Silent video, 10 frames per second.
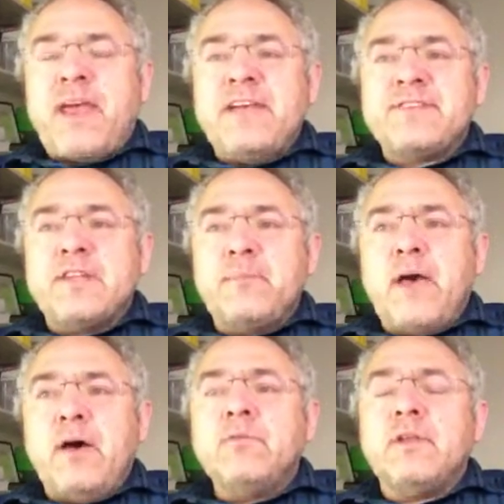It's an
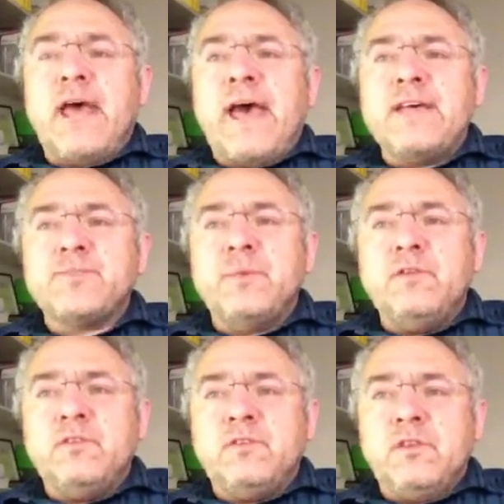amount that has
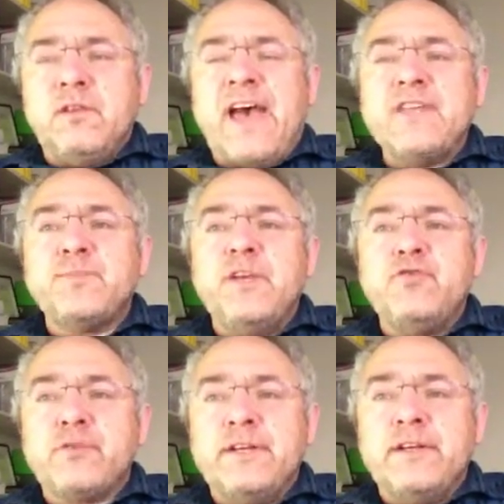
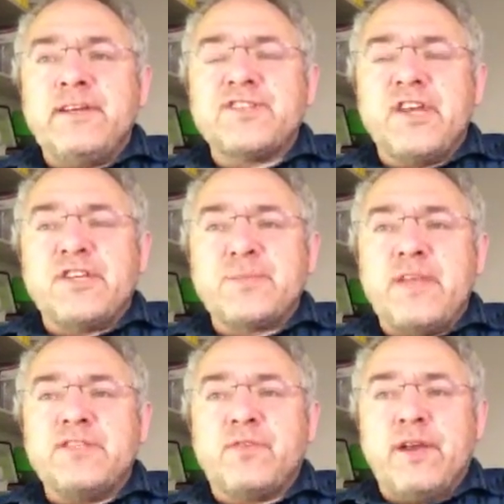been treated as an
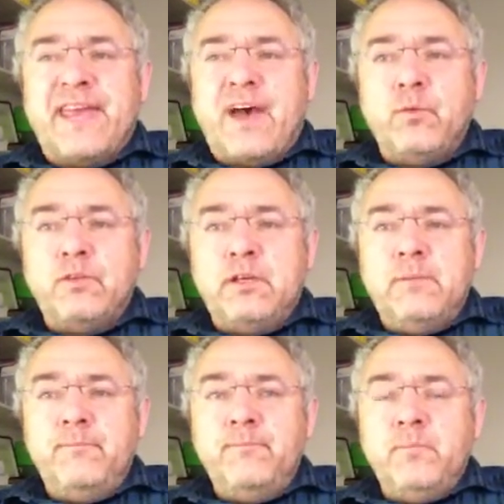expense for accounting,